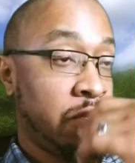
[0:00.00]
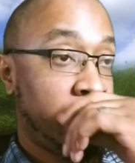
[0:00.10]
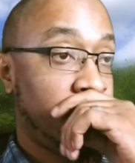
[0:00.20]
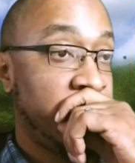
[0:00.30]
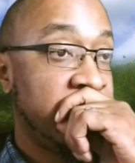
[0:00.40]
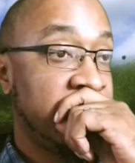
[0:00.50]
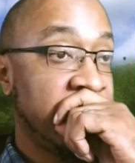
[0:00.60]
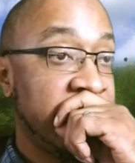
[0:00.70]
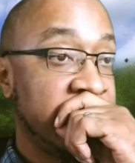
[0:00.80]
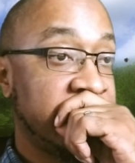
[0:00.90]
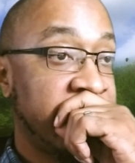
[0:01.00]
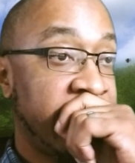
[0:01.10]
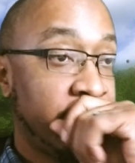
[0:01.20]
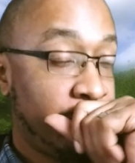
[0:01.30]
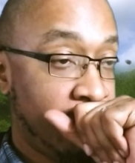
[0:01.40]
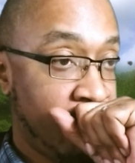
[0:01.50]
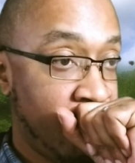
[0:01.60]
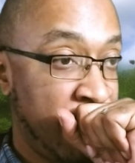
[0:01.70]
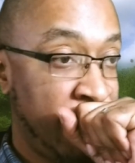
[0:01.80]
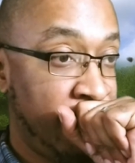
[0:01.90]
3 things that
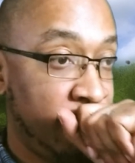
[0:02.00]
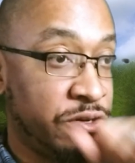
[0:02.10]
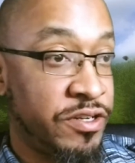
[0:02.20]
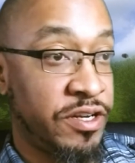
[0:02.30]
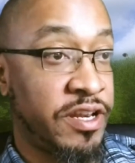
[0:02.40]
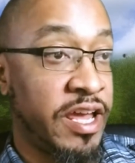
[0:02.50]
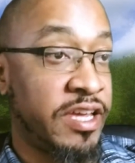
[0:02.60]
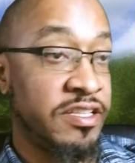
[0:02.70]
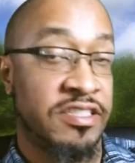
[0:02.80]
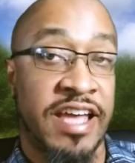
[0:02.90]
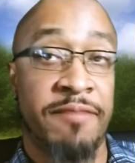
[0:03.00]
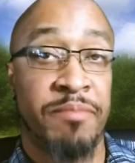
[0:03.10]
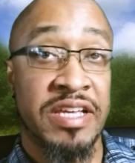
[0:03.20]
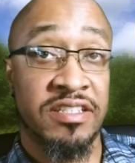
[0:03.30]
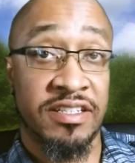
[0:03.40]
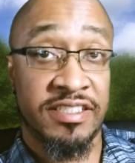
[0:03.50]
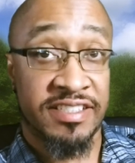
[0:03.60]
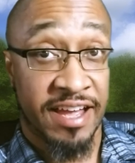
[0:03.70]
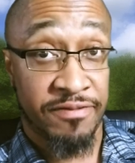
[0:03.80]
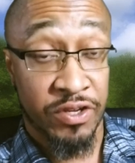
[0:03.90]
that can basically
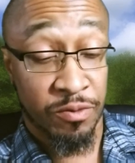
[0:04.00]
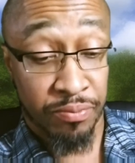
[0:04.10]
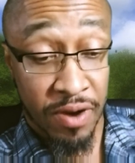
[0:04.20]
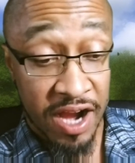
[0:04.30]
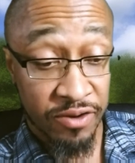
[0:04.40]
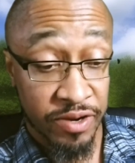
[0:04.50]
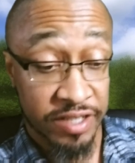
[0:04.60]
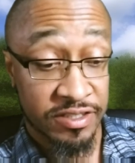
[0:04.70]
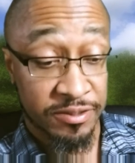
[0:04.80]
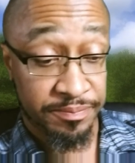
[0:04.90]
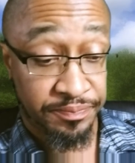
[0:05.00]
stifle your progress.